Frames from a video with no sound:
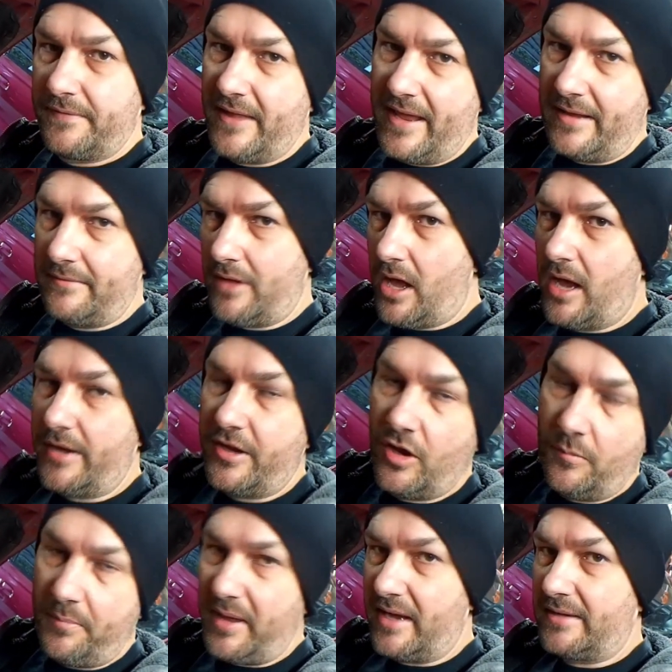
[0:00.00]
like
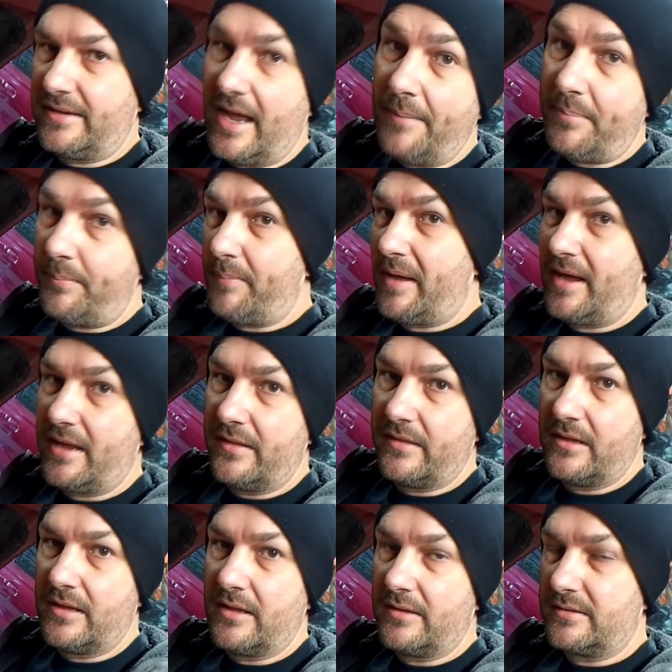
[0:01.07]
audio picked up by
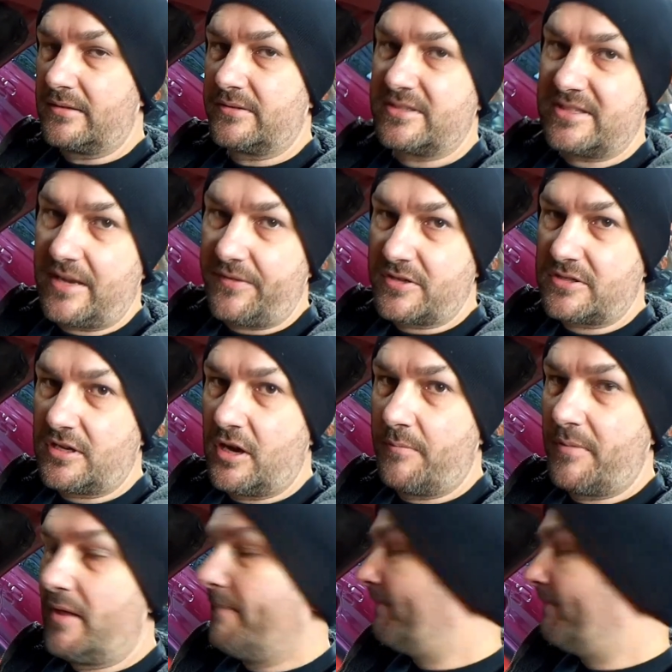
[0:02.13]
the stethoscope.